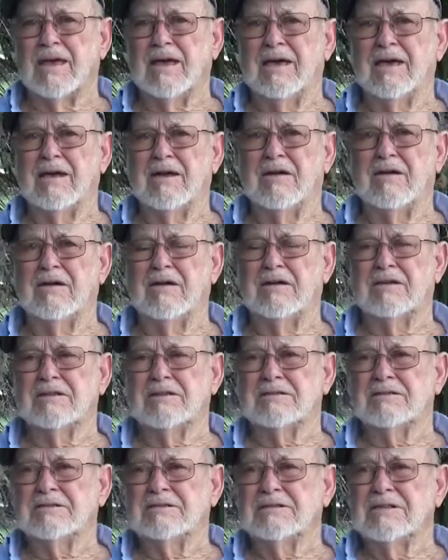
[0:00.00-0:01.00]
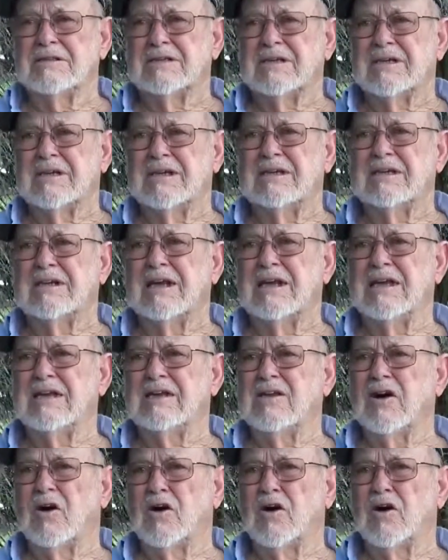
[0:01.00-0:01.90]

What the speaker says: And he laid in the